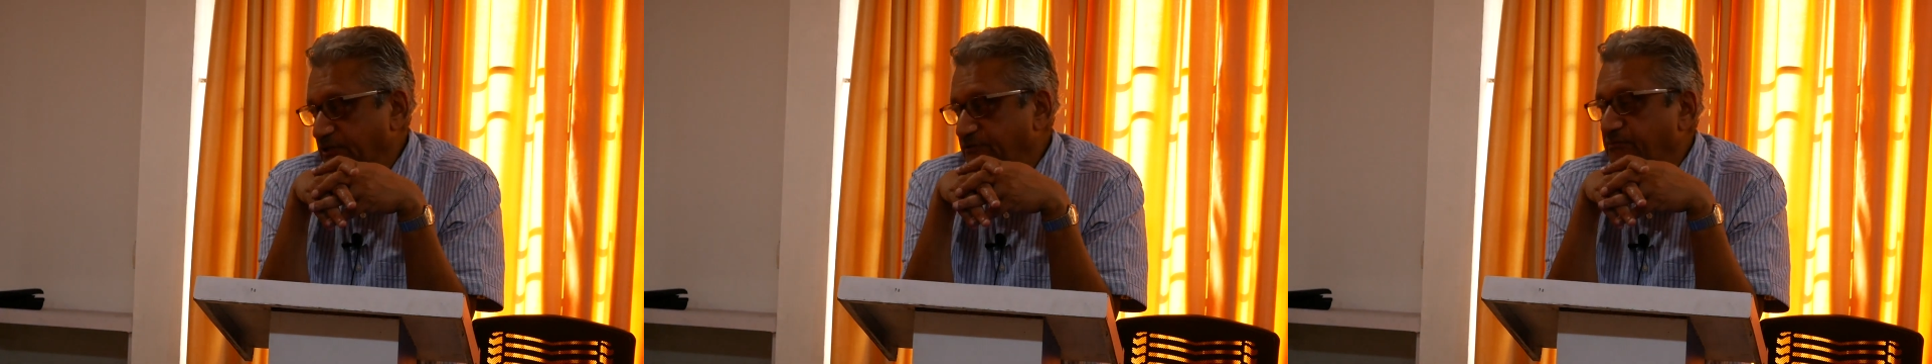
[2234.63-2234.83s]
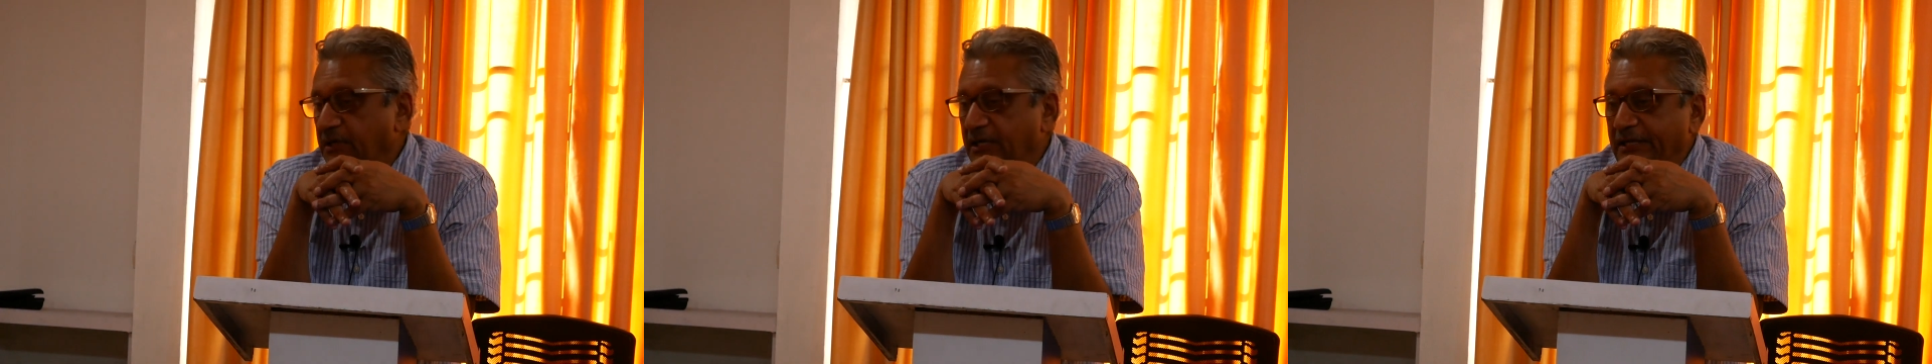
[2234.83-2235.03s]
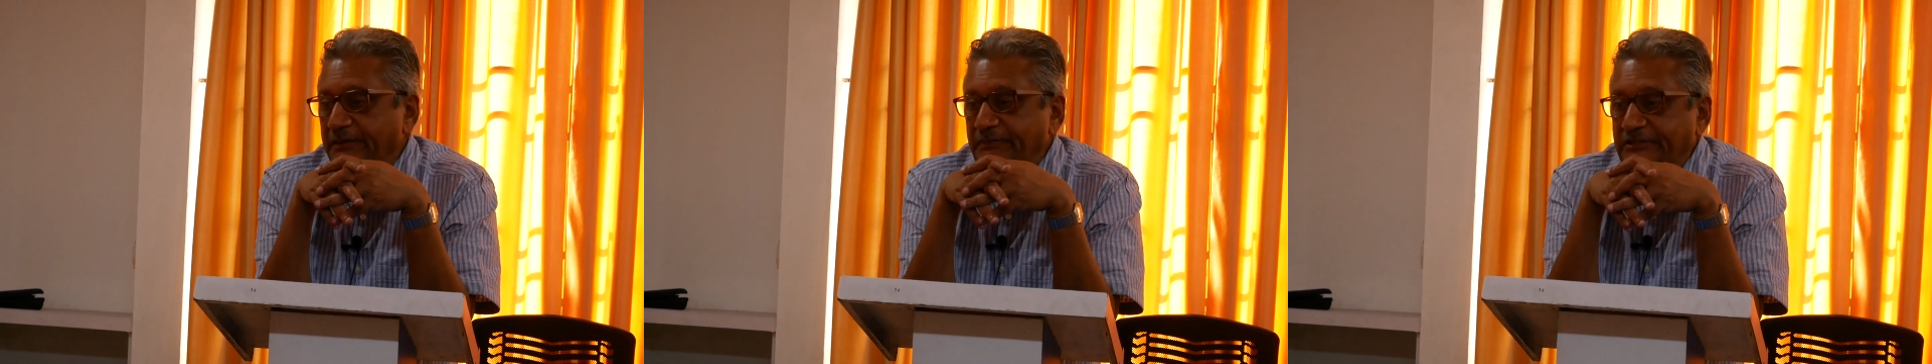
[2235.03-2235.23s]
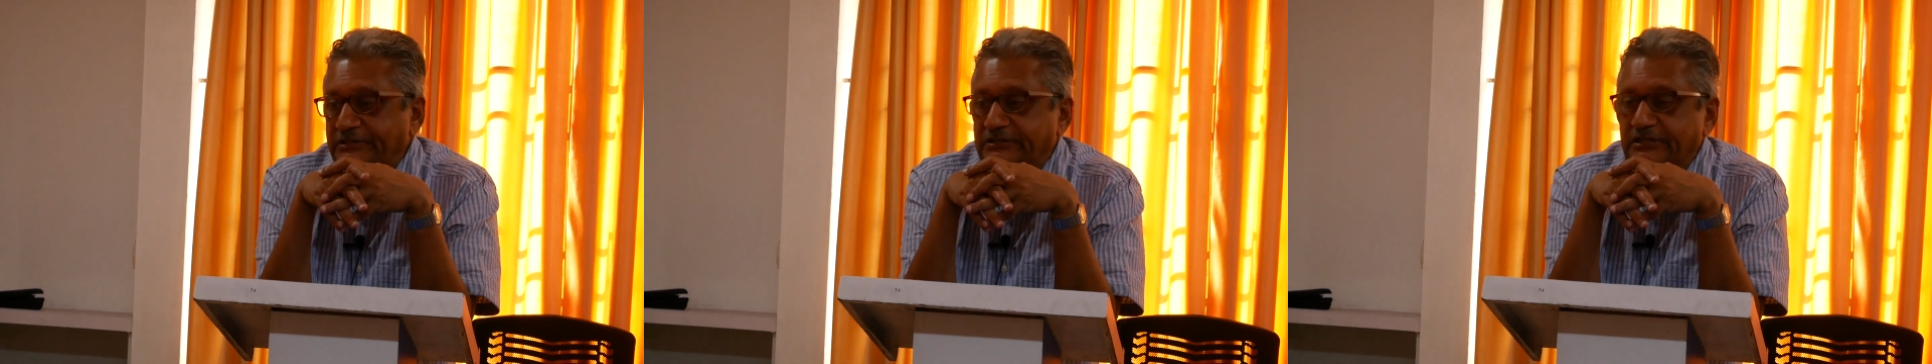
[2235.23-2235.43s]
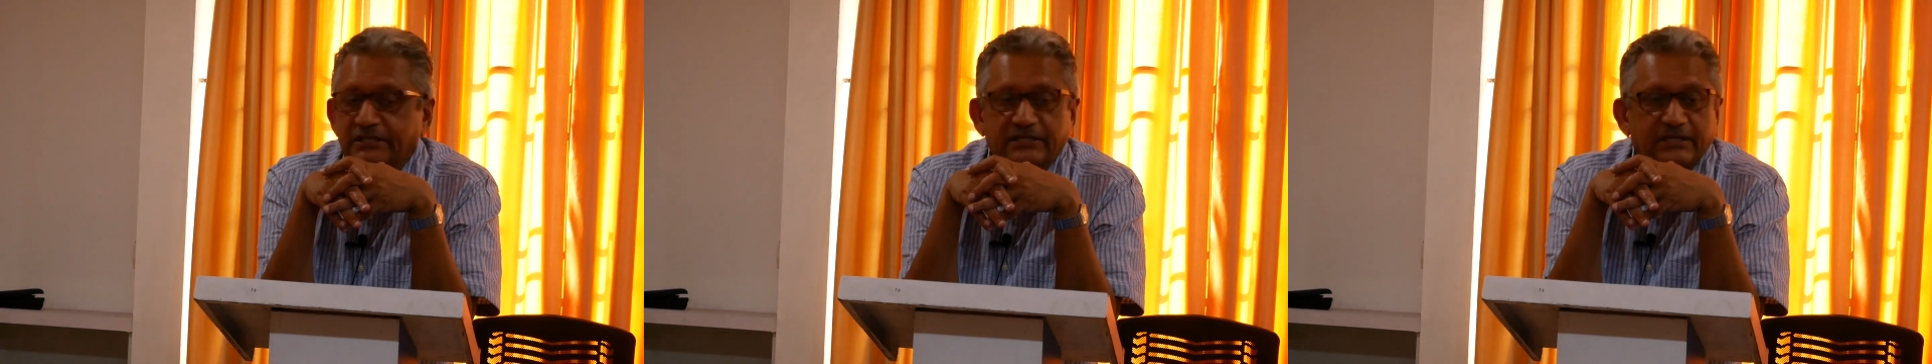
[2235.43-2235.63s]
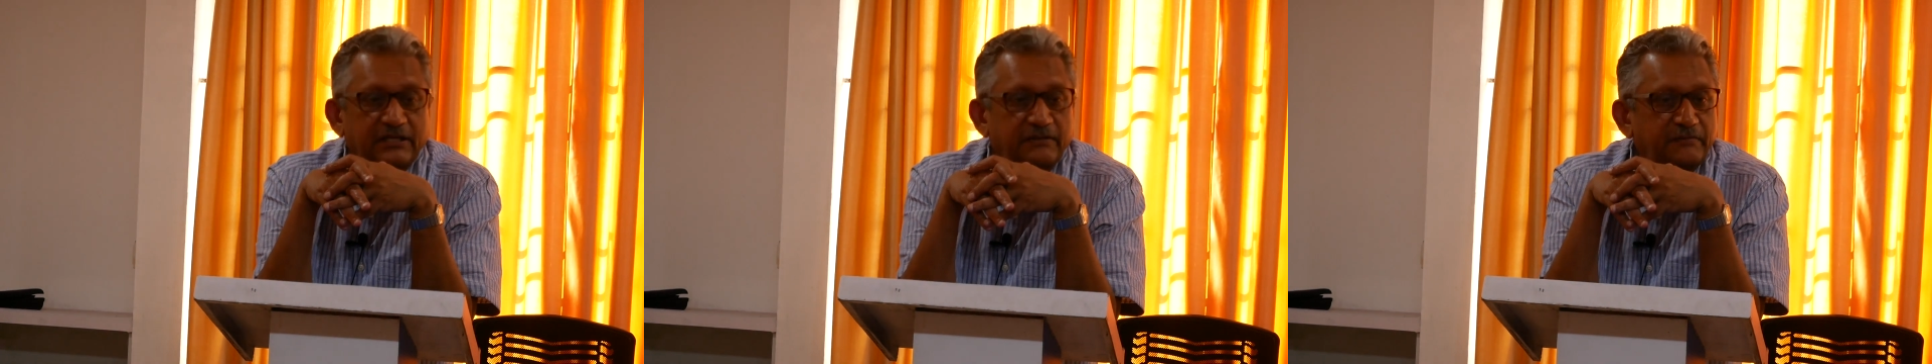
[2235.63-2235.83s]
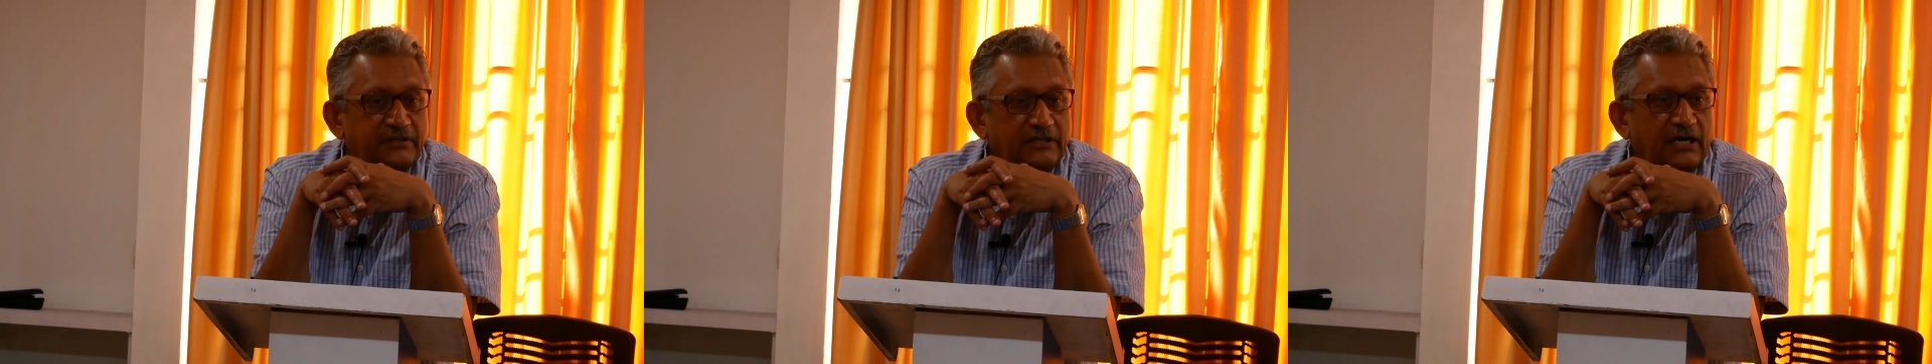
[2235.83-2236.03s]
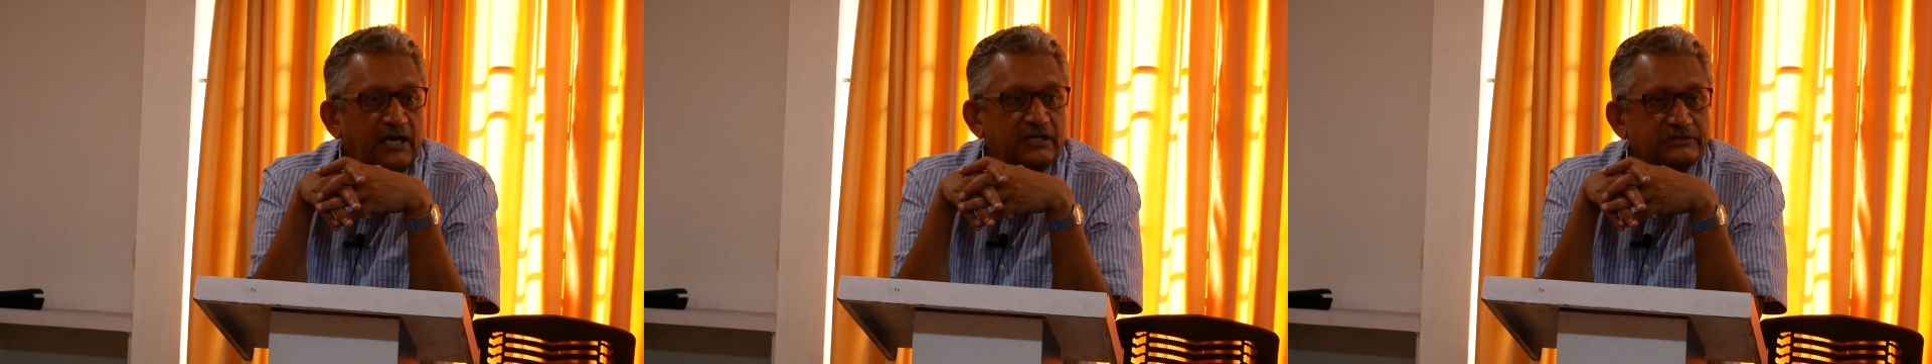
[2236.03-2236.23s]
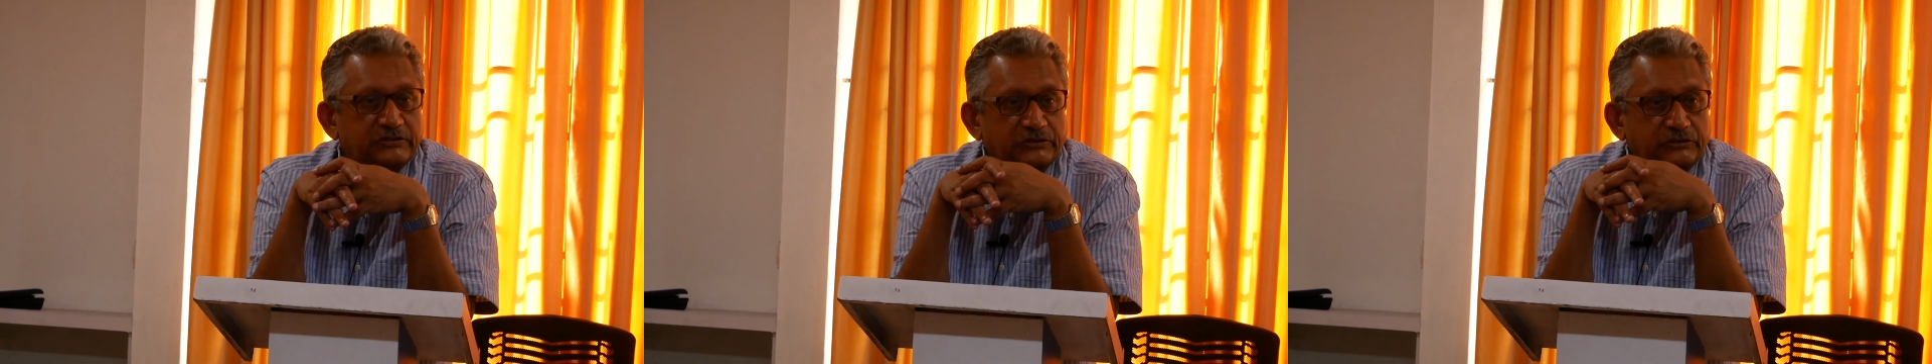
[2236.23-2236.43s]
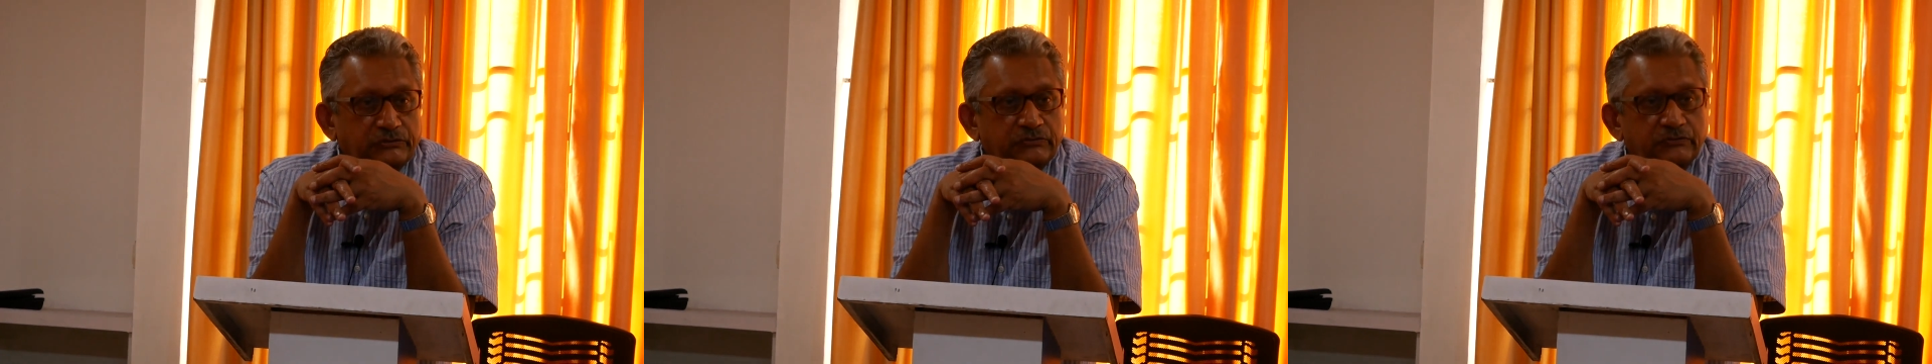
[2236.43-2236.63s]
If by mistake anybody
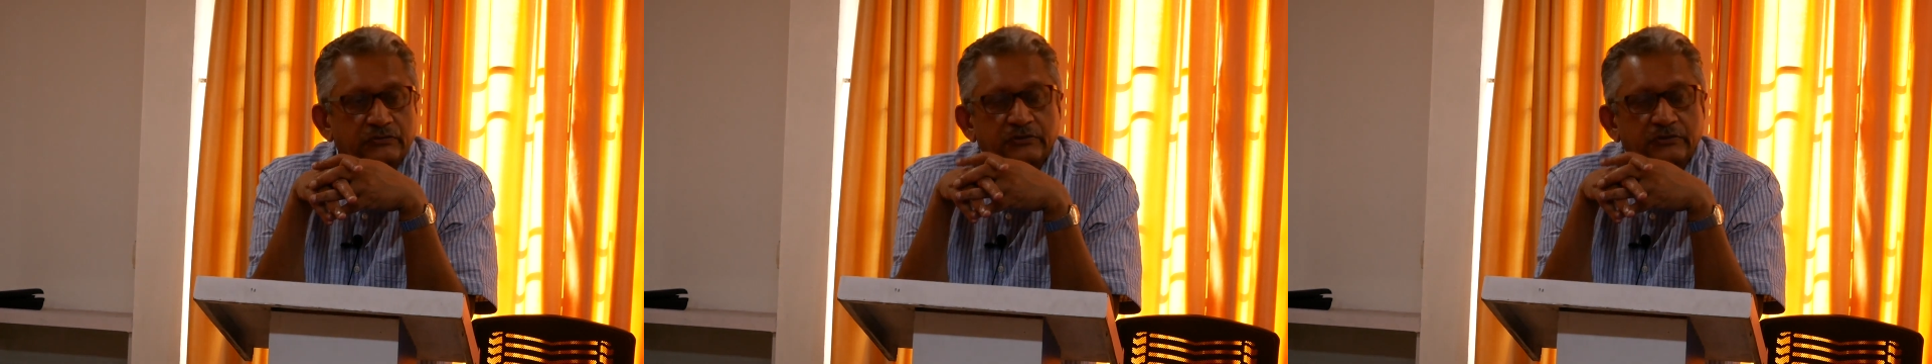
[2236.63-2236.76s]
asks you,